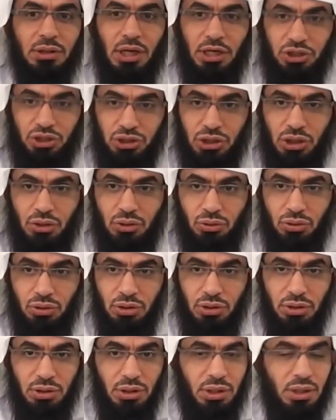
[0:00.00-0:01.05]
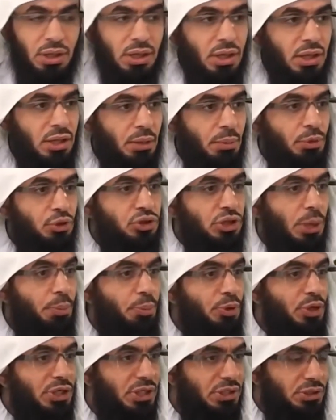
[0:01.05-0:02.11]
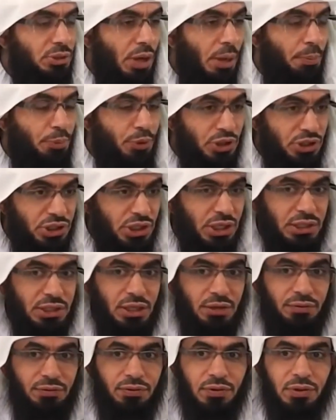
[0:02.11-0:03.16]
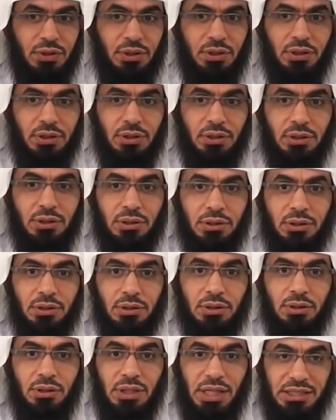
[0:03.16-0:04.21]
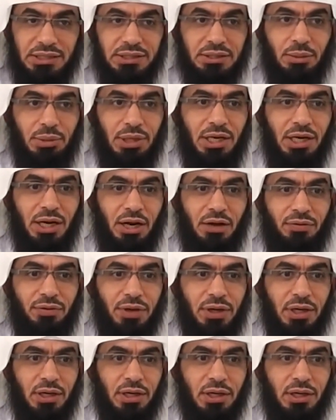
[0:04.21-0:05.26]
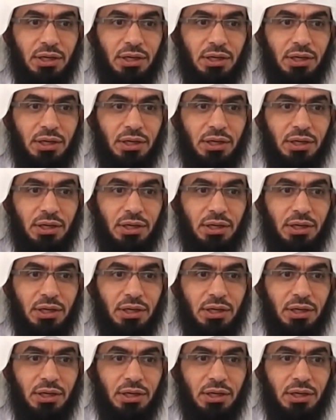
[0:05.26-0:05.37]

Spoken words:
Ash-Shakur, the most appreciative. That's the meaning of it.